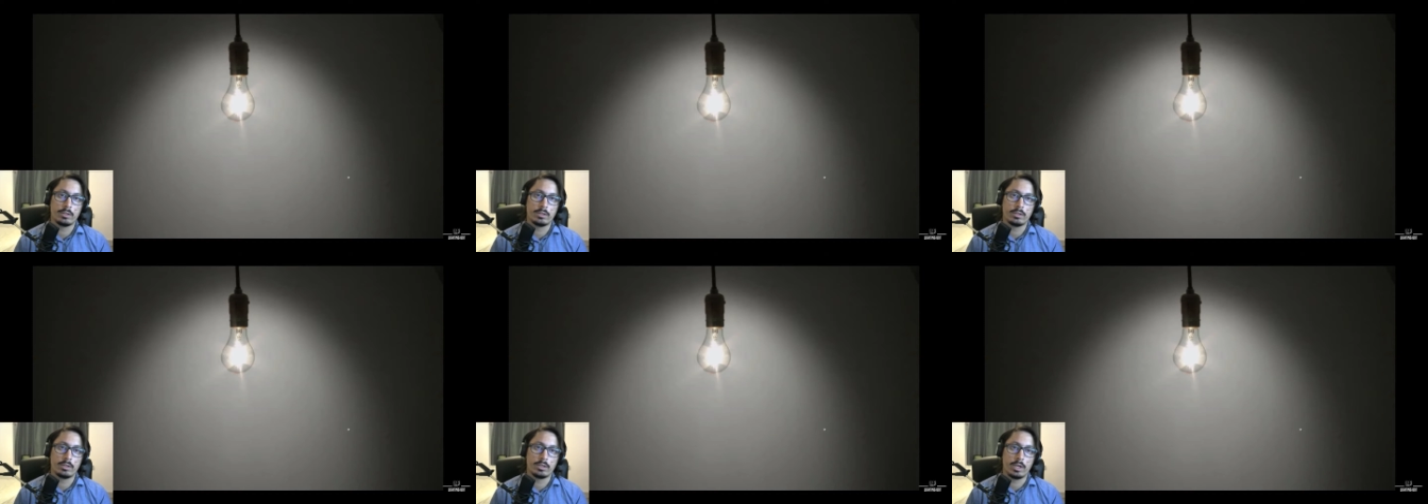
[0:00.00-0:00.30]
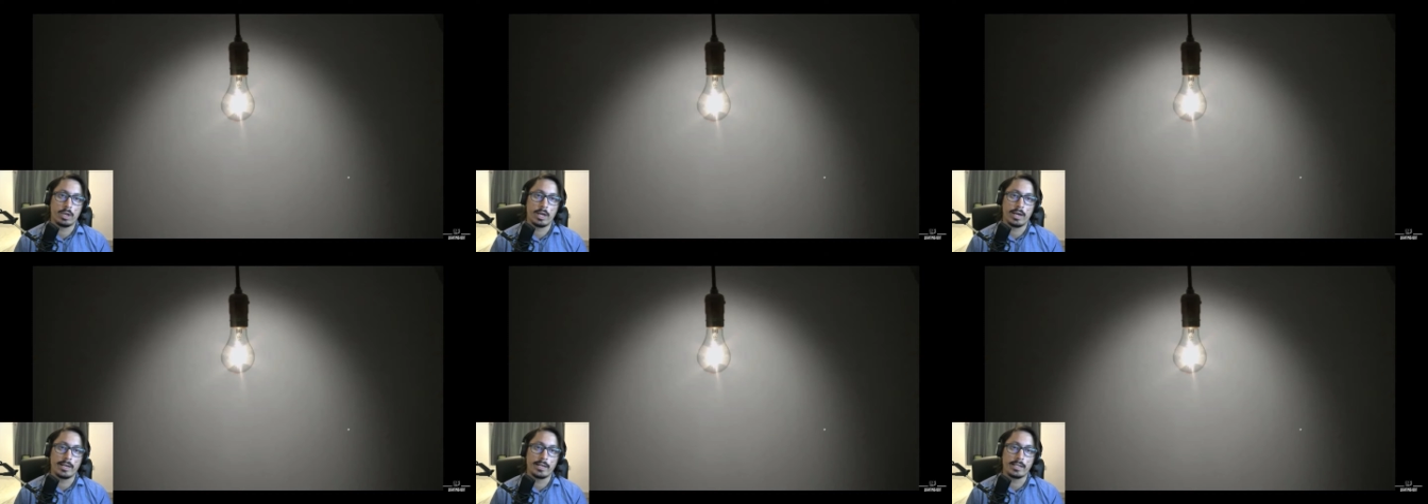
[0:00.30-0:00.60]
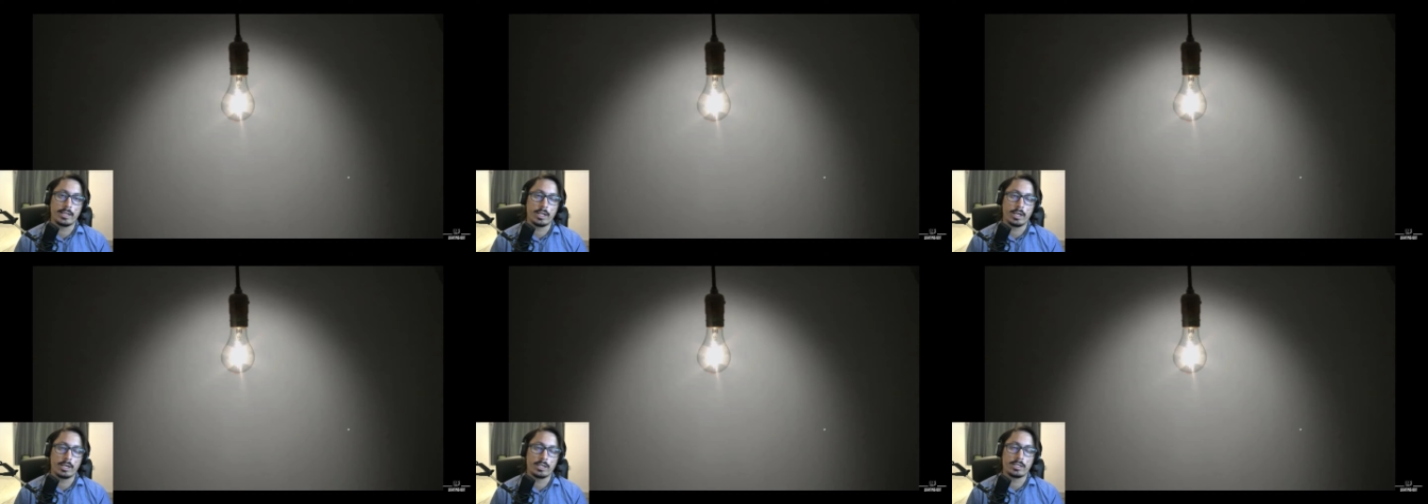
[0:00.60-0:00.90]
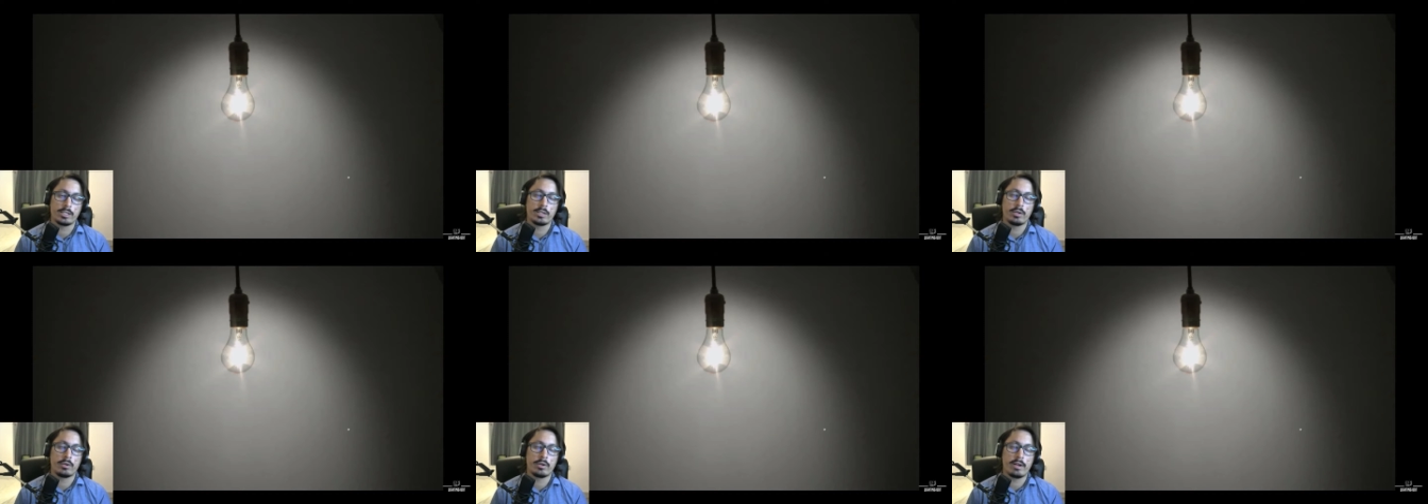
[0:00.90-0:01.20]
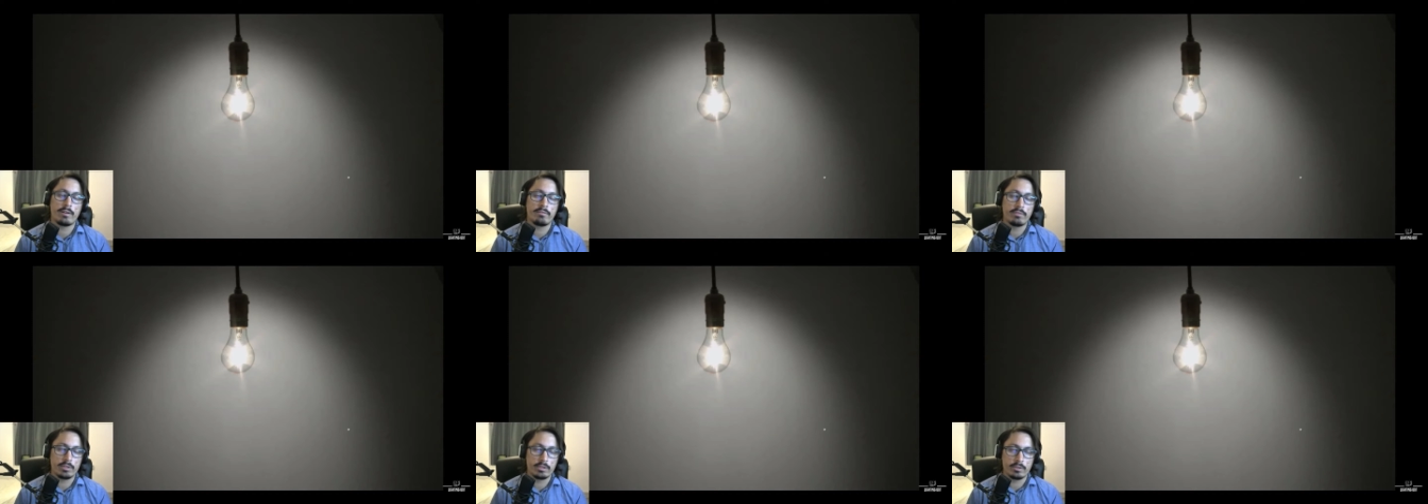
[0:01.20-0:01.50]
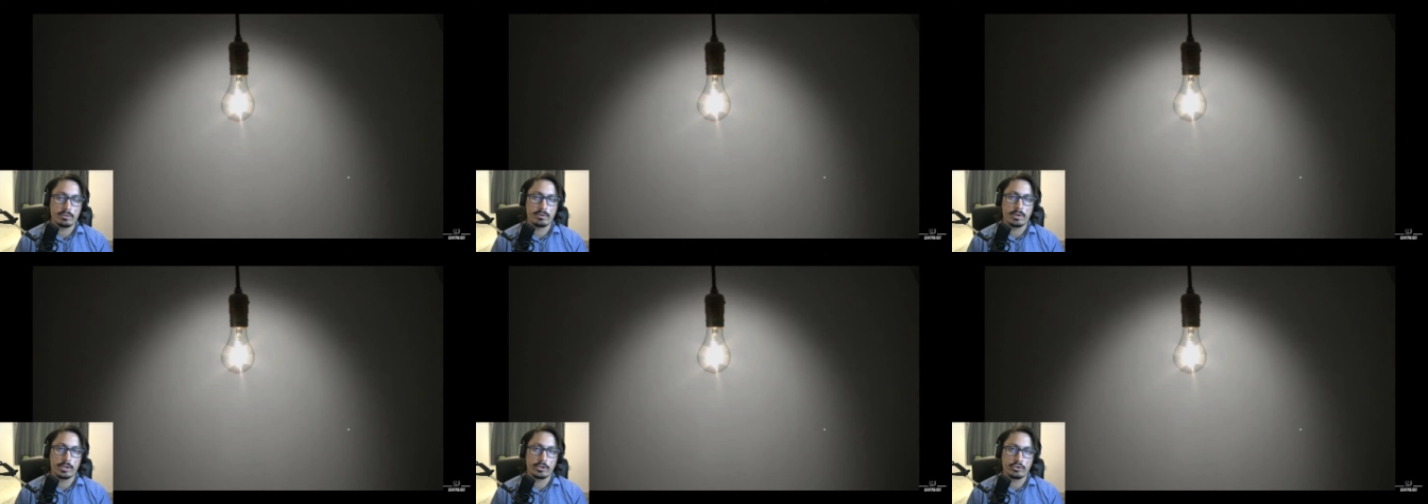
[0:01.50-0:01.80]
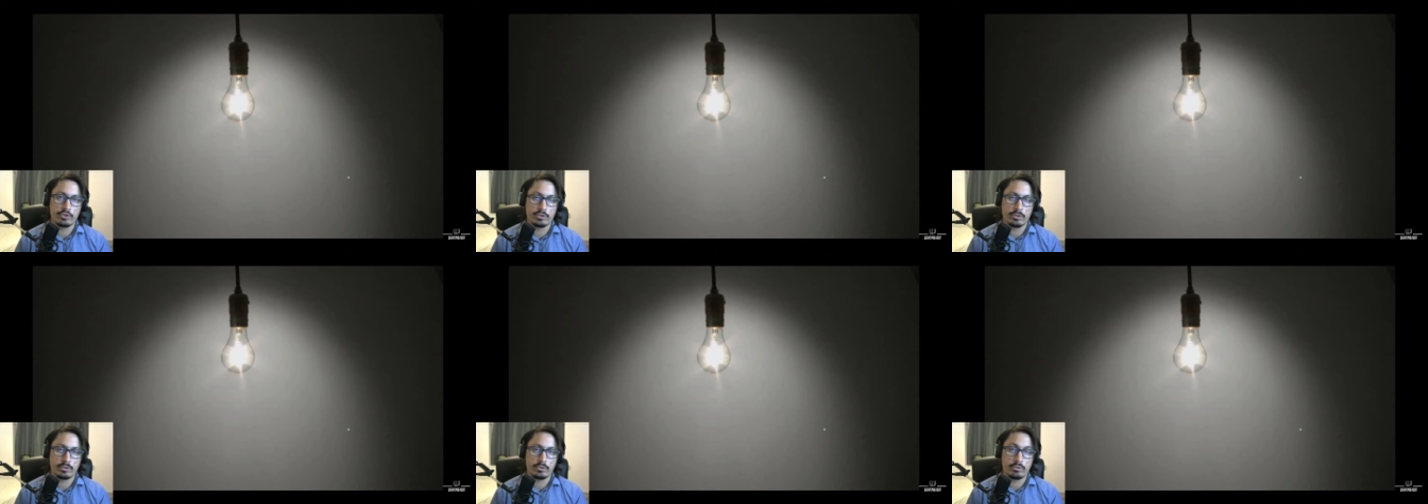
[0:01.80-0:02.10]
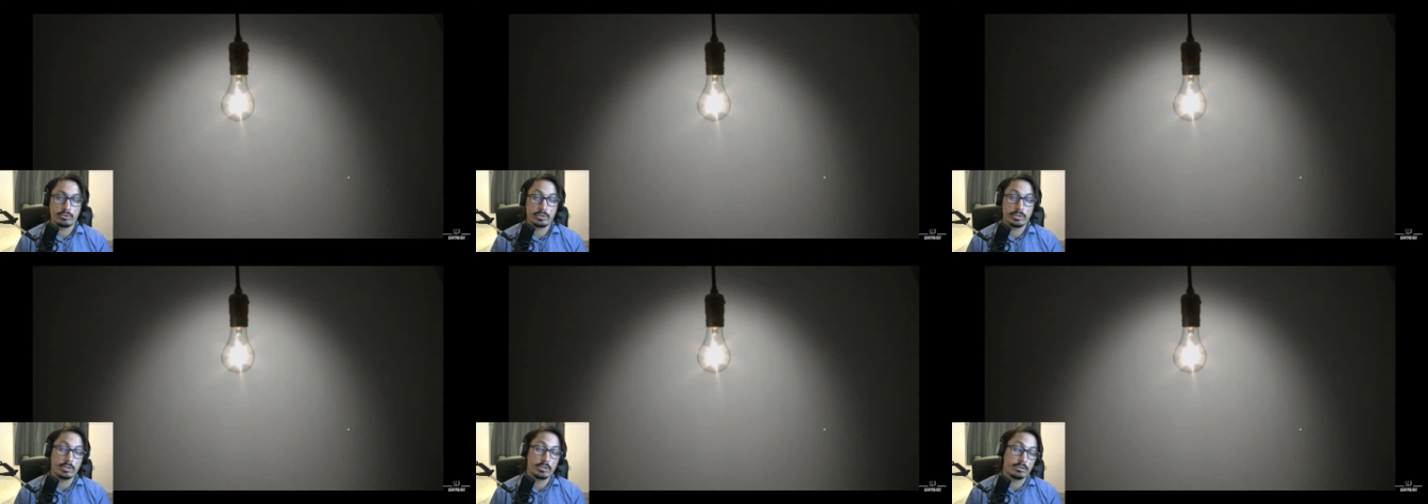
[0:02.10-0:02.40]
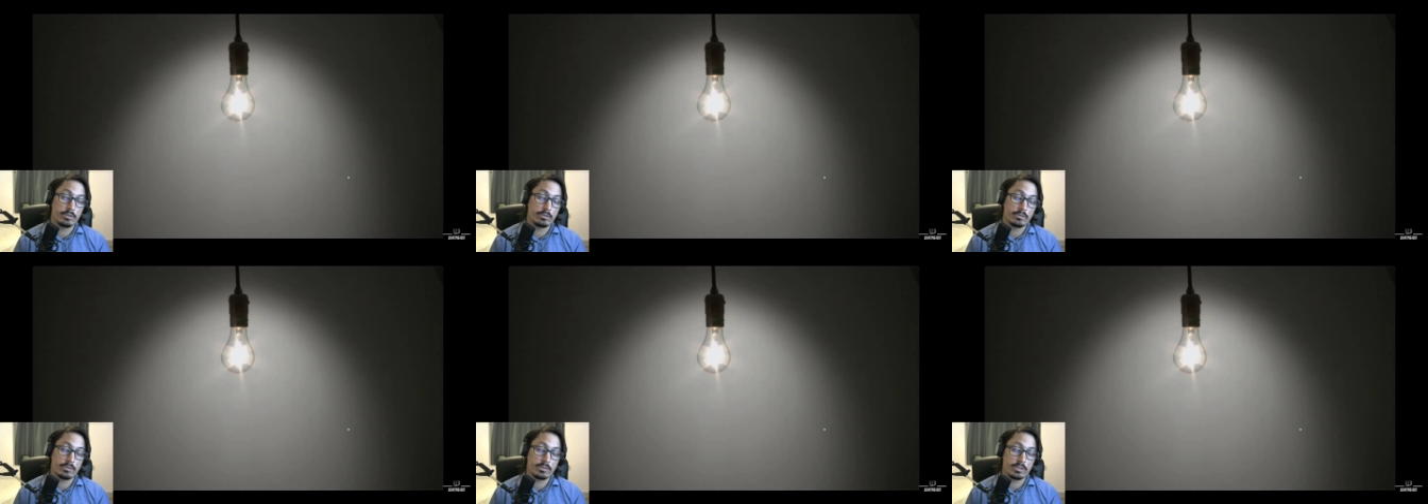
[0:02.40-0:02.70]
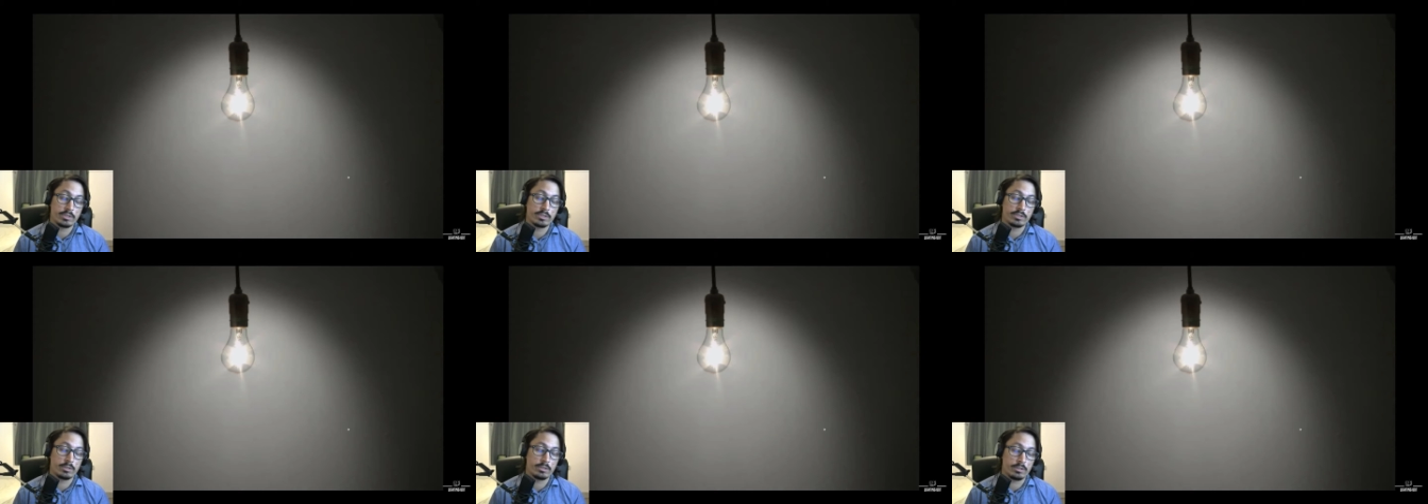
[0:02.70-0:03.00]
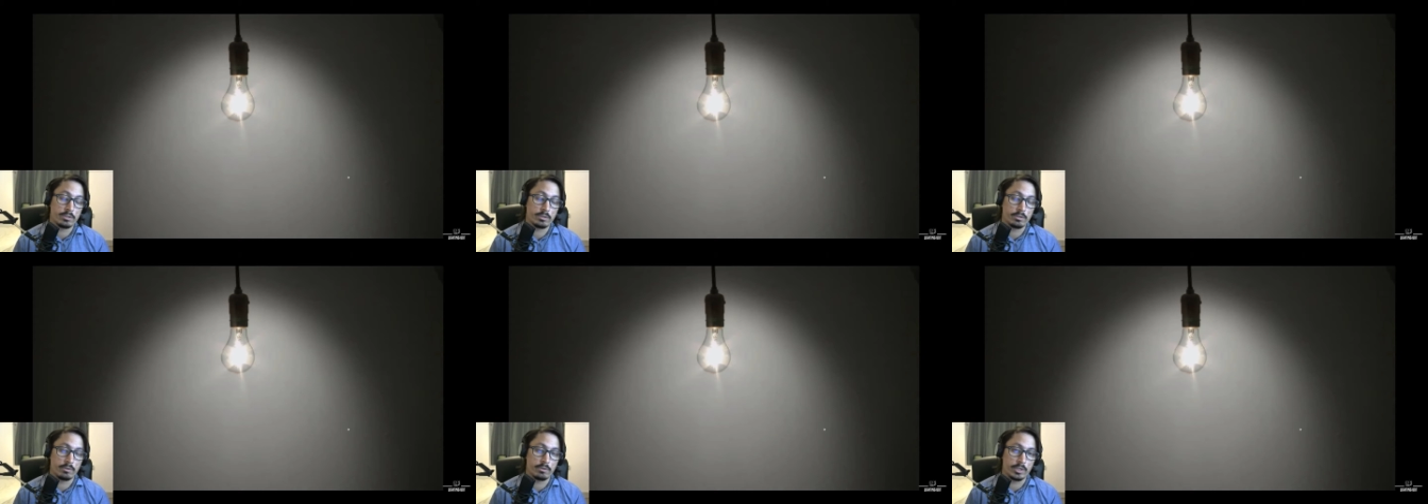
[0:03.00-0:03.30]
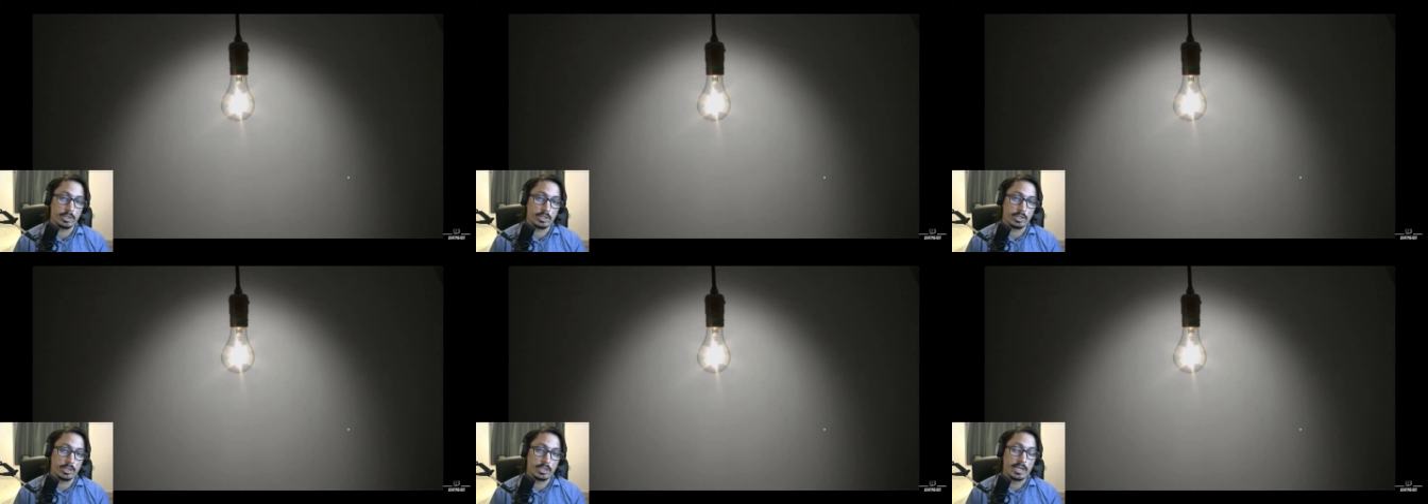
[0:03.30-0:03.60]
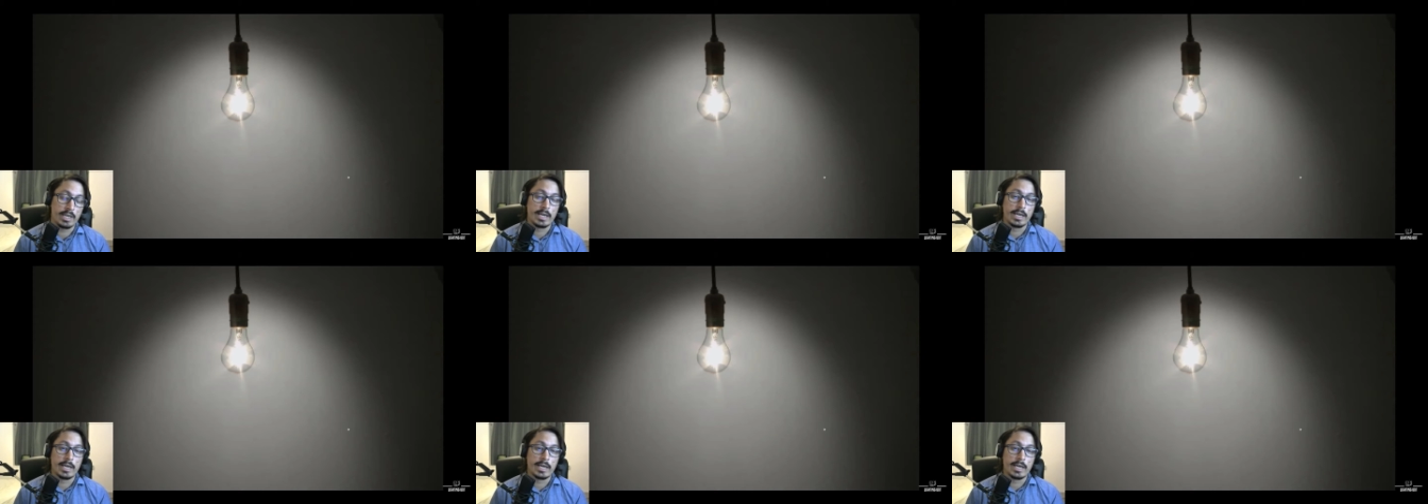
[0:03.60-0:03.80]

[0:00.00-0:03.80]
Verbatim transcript: uh, the light it lights on every direction, three hundred sixty degrees.